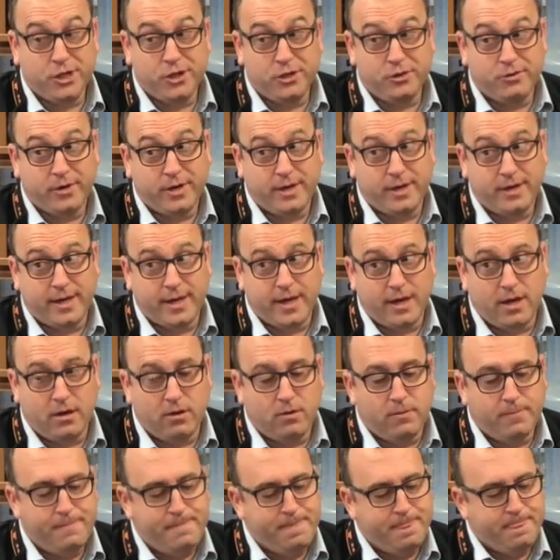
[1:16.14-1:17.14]
good right
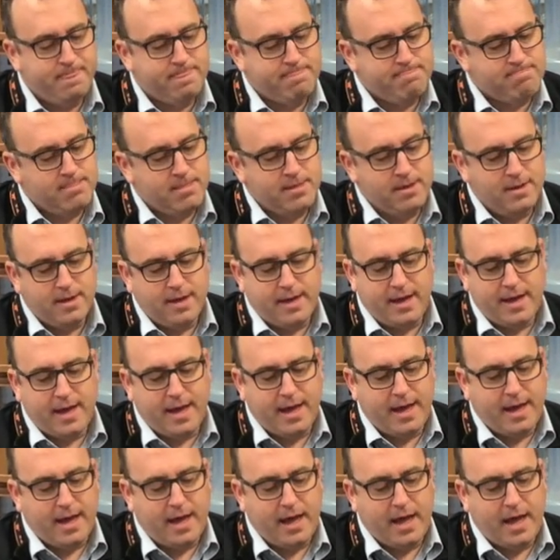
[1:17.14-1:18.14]
now.
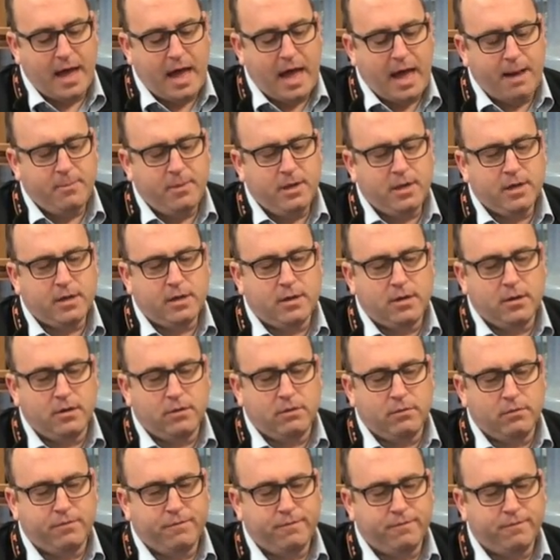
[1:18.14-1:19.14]
I'm gonna
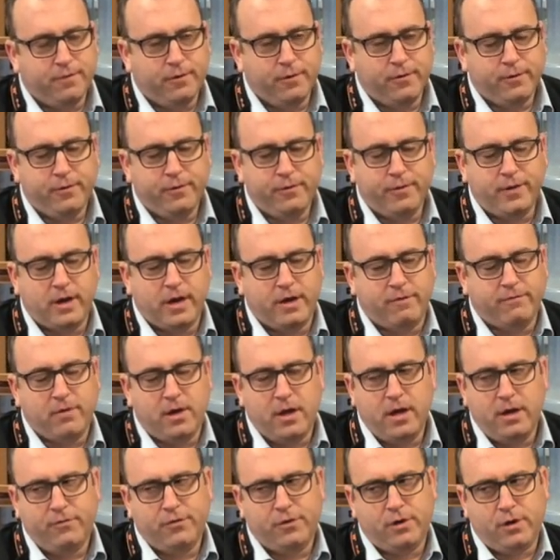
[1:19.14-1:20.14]
go further than I've
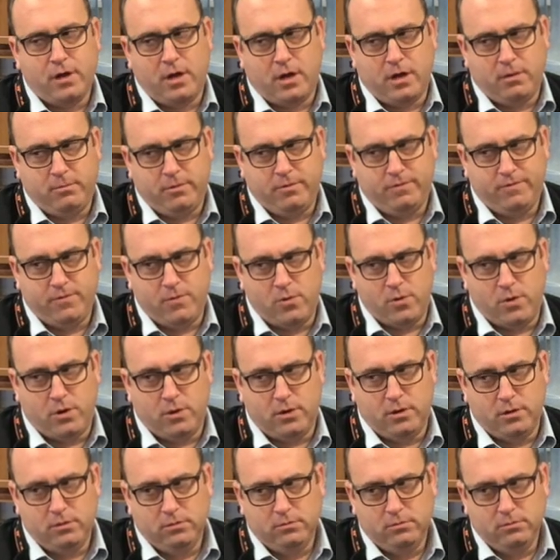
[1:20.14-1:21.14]
ever gone before.
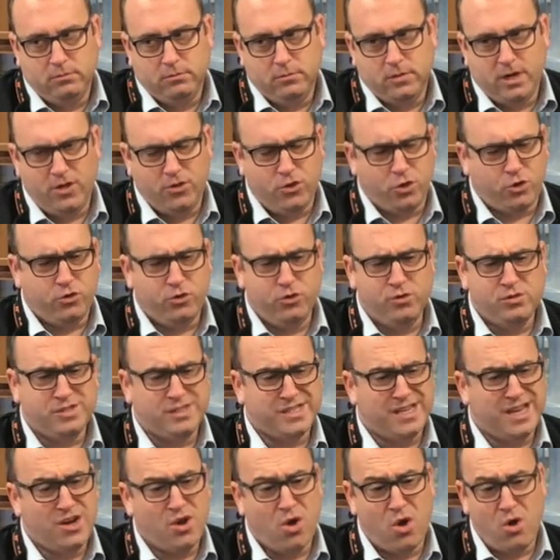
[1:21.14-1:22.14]
And the crew
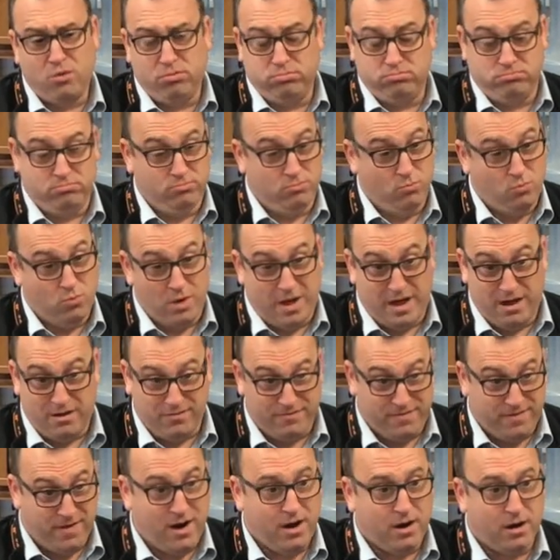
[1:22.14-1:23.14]
said, how
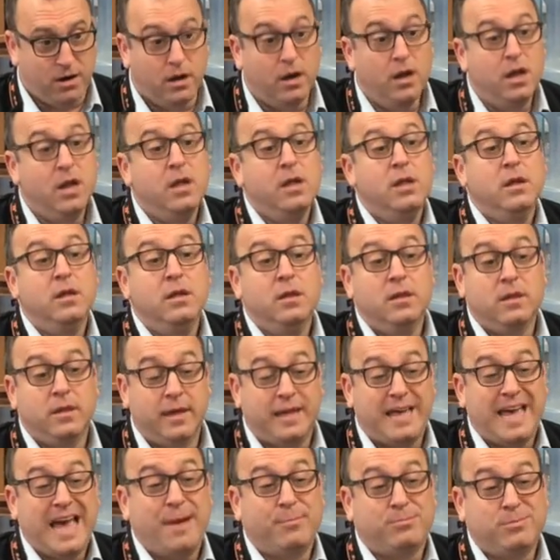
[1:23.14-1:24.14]
far?
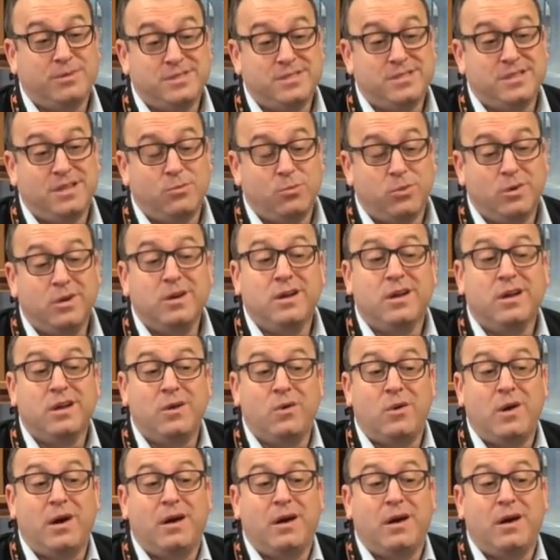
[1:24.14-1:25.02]
The captain said, we're gonna go